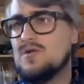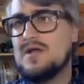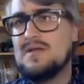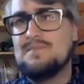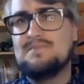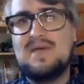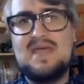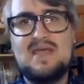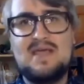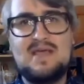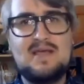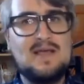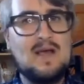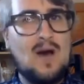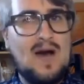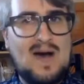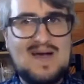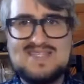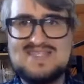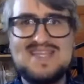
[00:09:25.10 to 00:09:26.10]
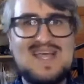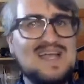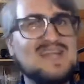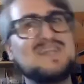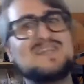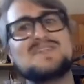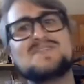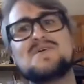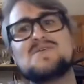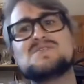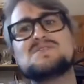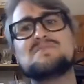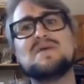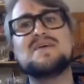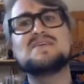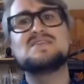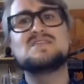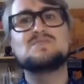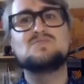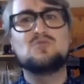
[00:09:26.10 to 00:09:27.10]
being isolated in those
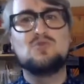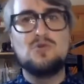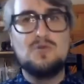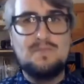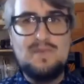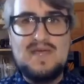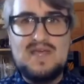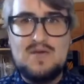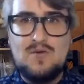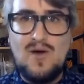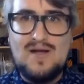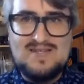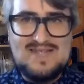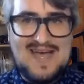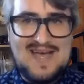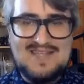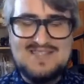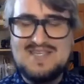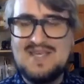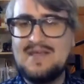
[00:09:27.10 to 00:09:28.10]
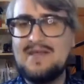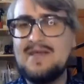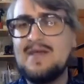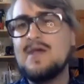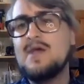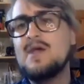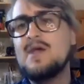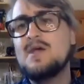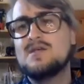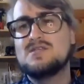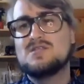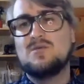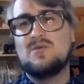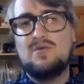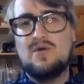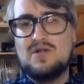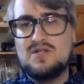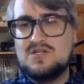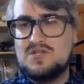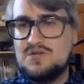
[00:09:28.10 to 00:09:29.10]
spaces could be quite taxing. So we
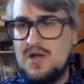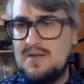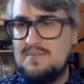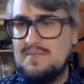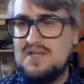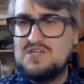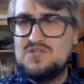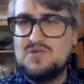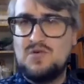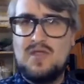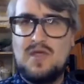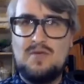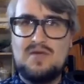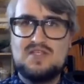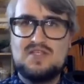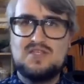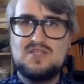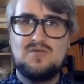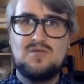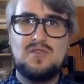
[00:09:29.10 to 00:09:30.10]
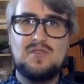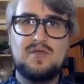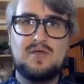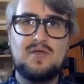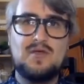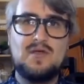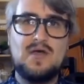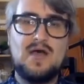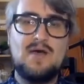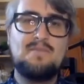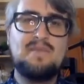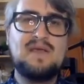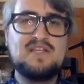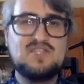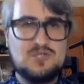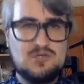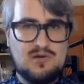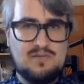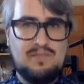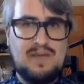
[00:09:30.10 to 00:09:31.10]
wanted to try and make sure they went to a
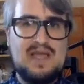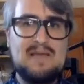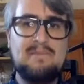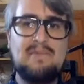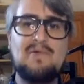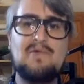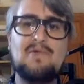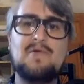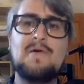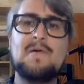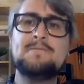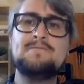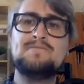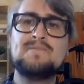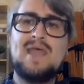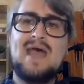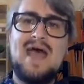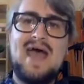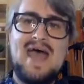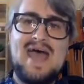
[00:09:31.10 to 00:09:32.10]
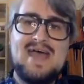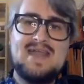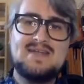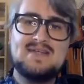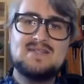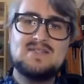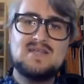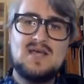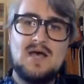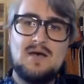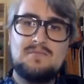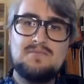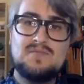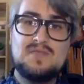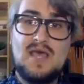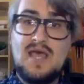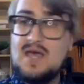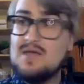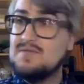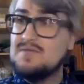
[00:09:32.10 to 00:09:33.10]
mixture of people. And
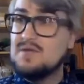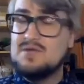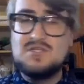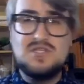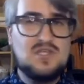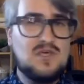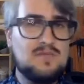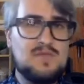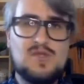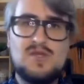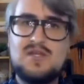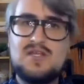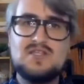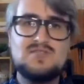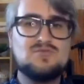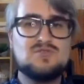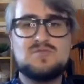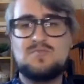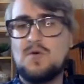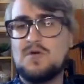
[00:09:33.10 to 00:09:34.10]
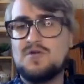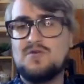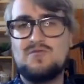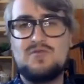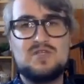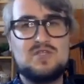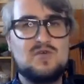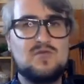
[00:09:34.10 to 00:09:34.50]
the community has responded really,